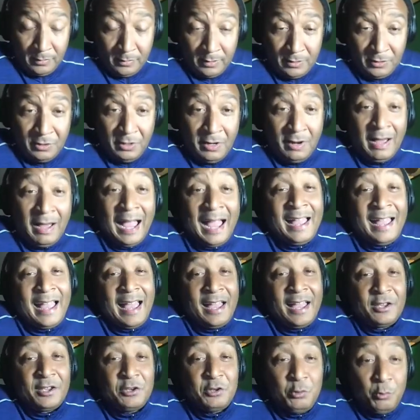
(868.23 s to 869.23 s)

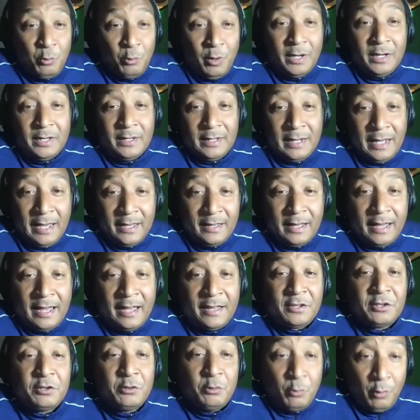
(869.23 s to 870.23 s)
How you want it. How
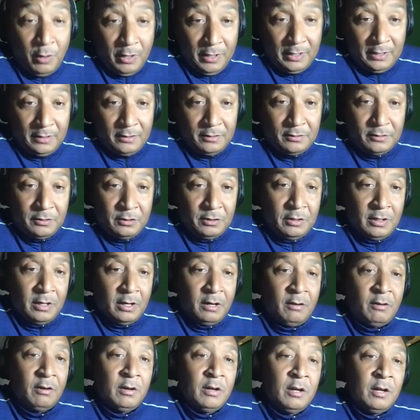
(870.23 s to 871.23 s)
you want it.
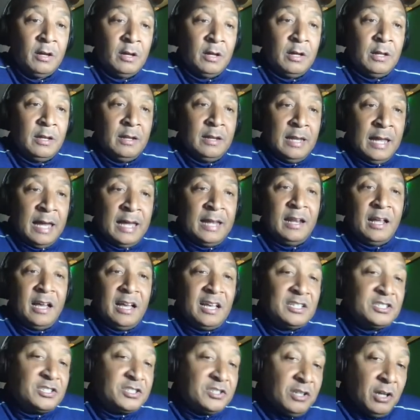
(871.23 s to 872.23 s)
Let
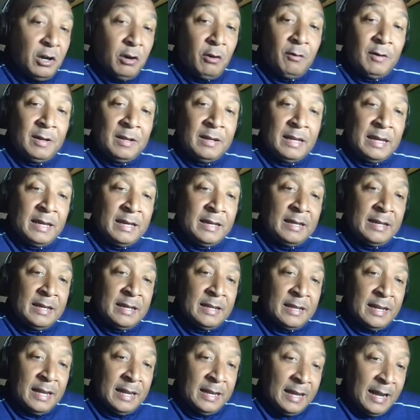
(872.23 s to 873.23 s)
us know.
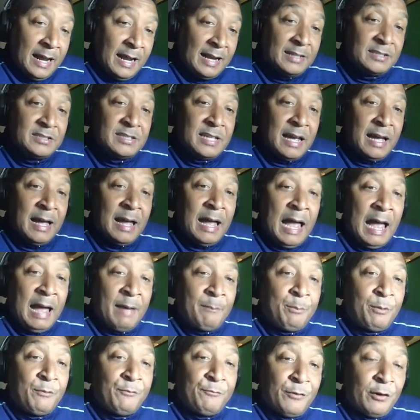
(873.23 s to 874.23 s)
And honestly, I
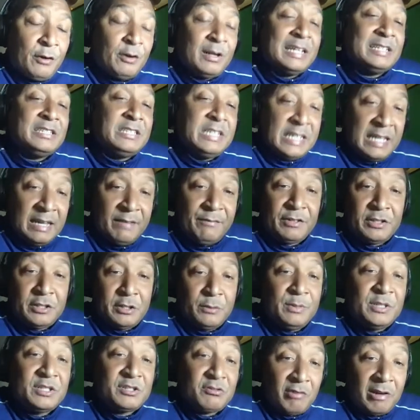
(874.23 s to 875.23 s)
prefer that you give it to
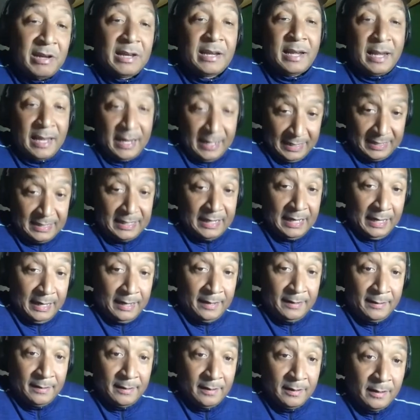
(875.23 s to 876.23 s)
me straight like that,
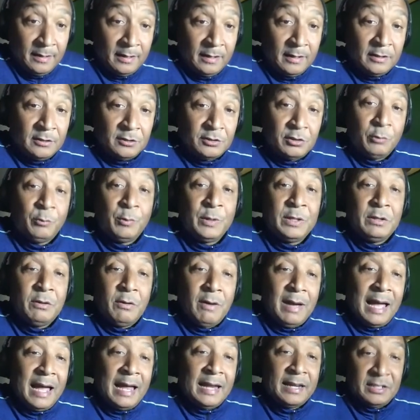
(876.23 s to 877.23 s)
so we know
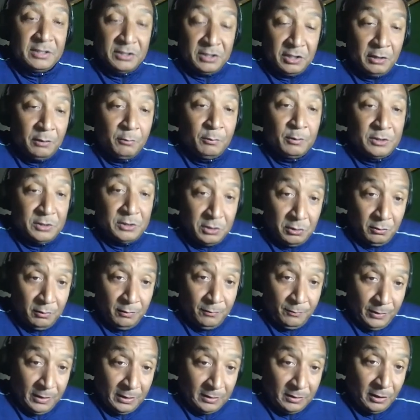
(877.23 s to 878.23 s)
how to deal with you
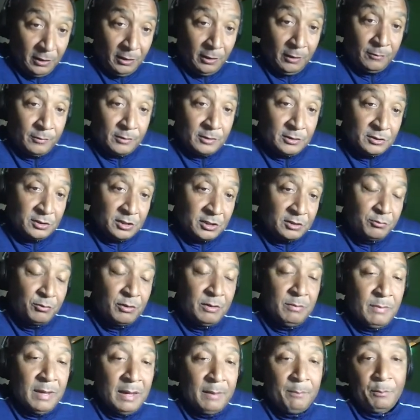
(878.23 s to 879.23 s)
in return. Because just
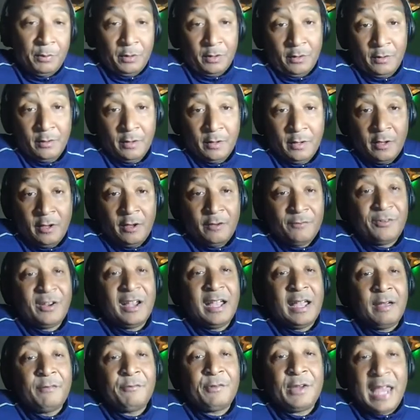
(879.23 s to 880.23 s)
remember, for
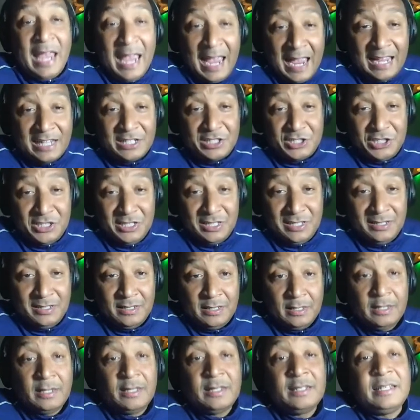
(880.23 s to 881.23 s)
every action,
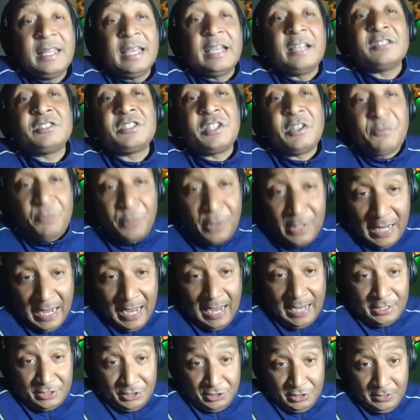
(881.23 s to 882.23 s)
there's a
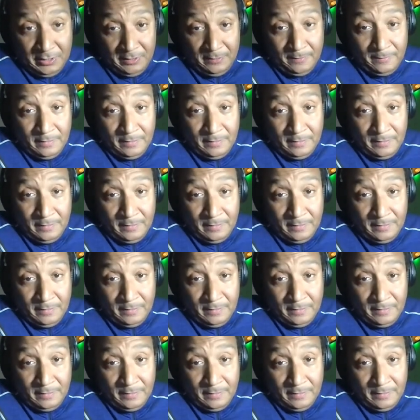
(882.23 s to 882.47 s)
reaction.